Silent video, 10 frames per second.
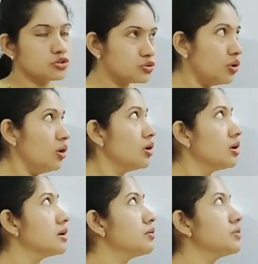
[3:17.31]

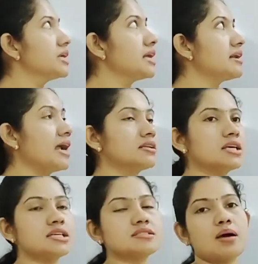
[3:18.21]
So we can write
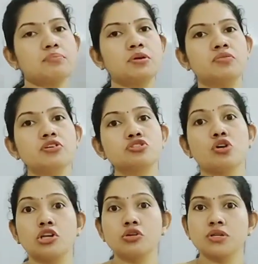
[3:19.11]
the example for
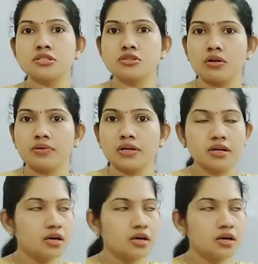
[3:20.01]
solute and solvent.